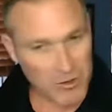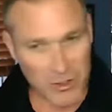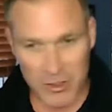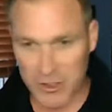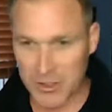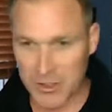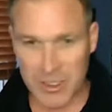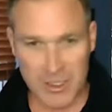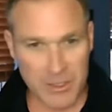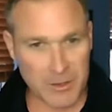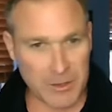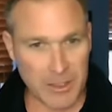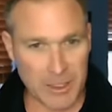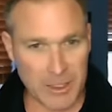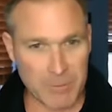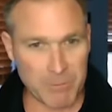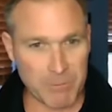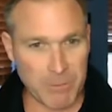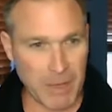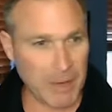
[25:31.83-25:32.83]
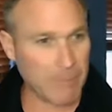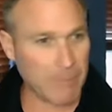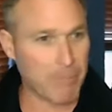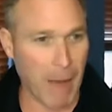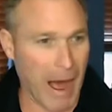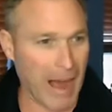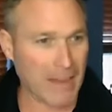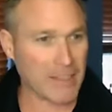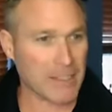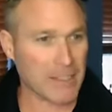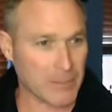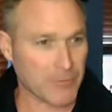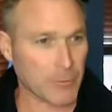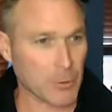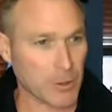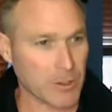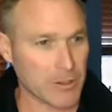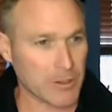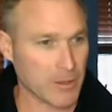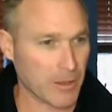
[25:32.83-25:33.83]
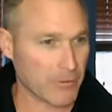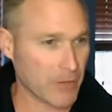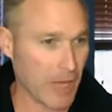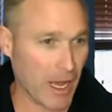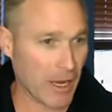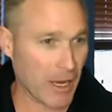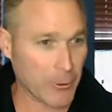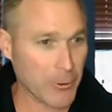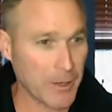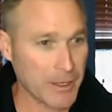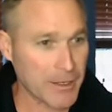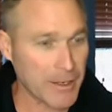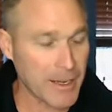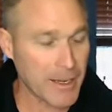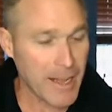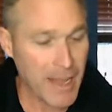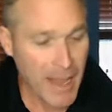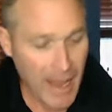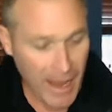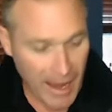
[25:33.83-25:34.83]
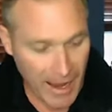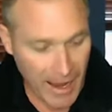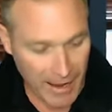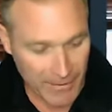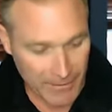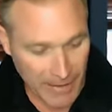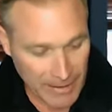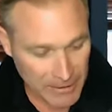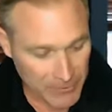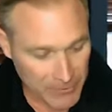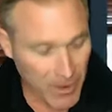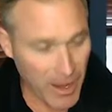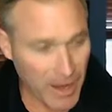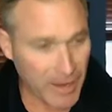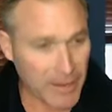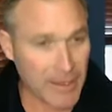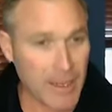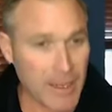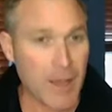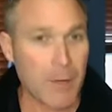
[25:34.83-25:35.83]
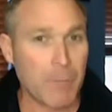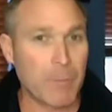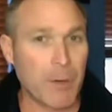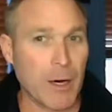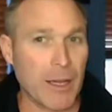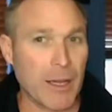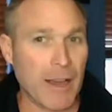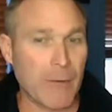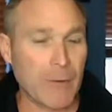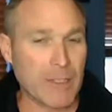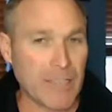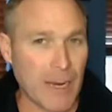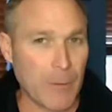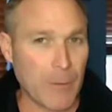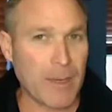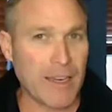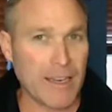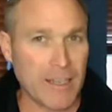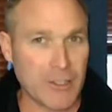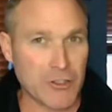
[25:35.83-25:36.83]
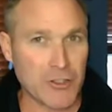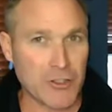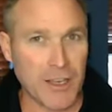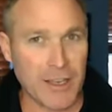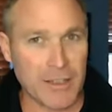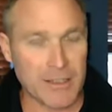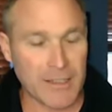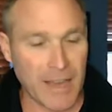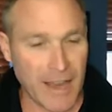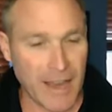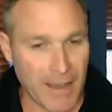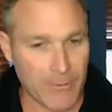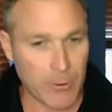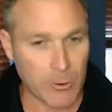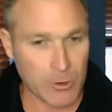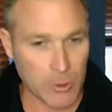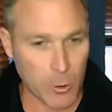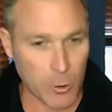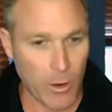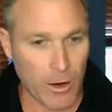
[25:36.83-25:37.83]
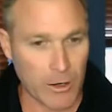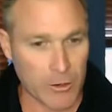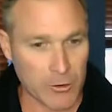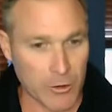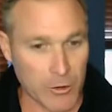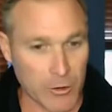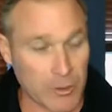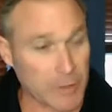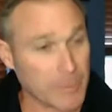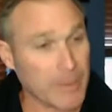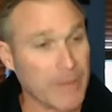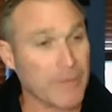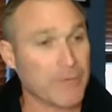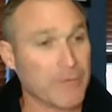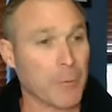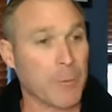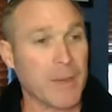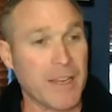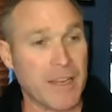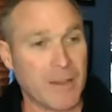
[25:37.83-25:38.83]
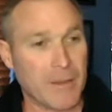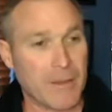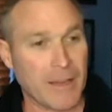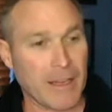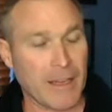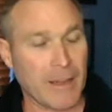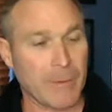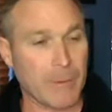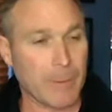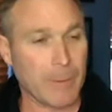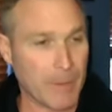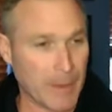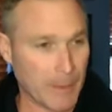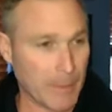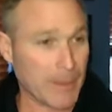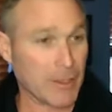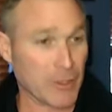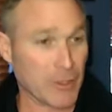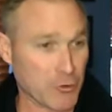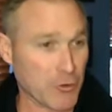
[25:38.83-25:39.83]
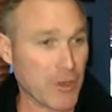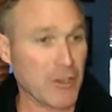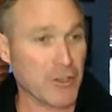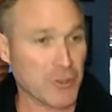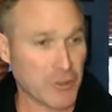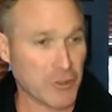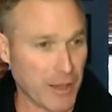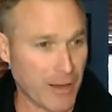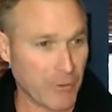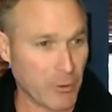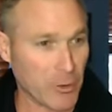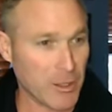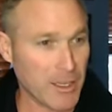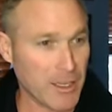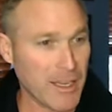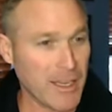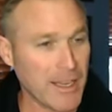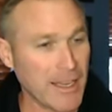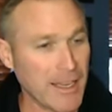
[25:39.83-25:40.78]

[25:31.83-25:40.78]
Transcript: just these these big boxes full of, of, concrete, and that's fine. But every time we get a chance to have those acquired structures, I mean, for me at the, the administration level,